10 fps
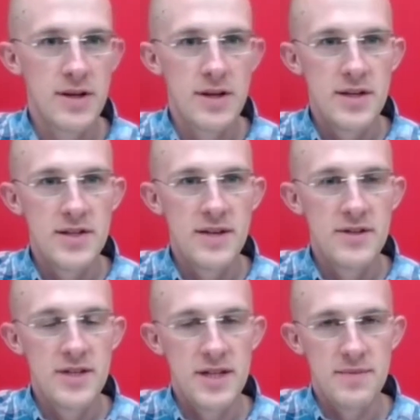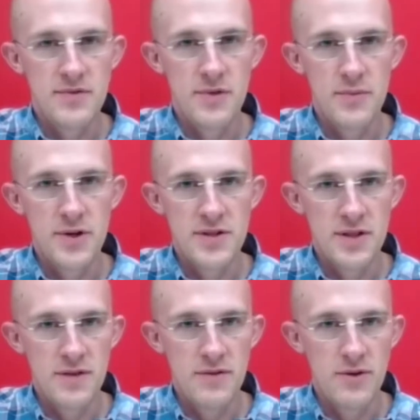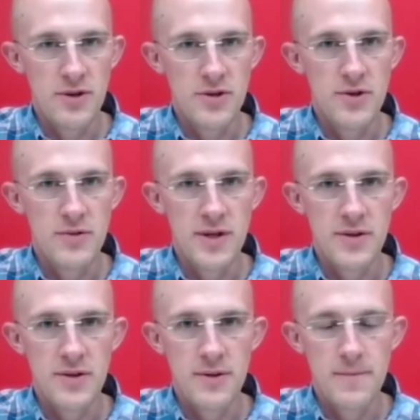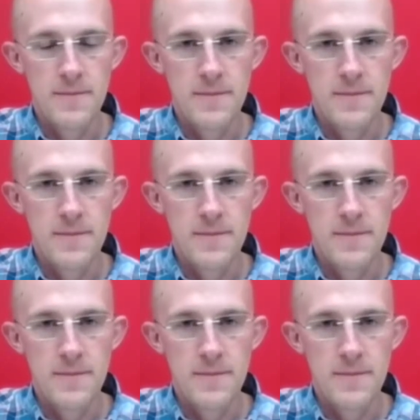7 Tips from One Self-Learner to Another.